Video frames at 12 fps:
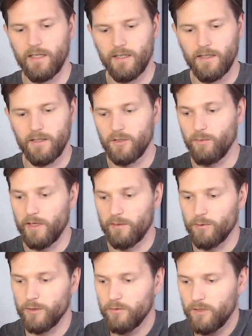It's a big
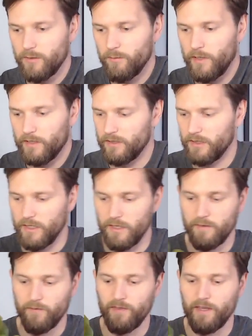root, but
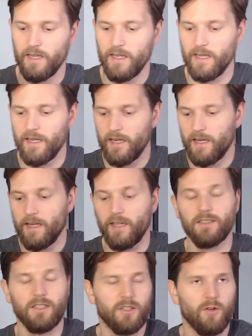
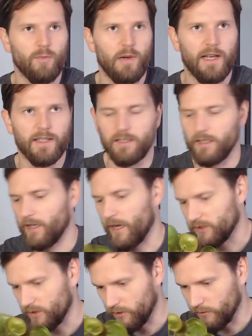it's its own plant. It
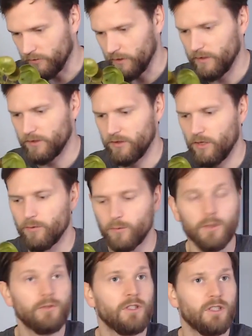has its own
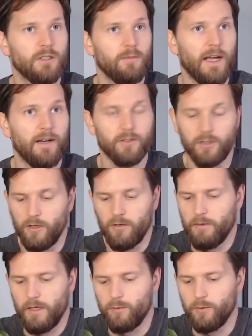root system now,
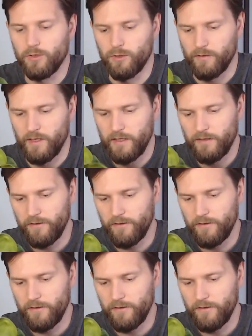so it will survive.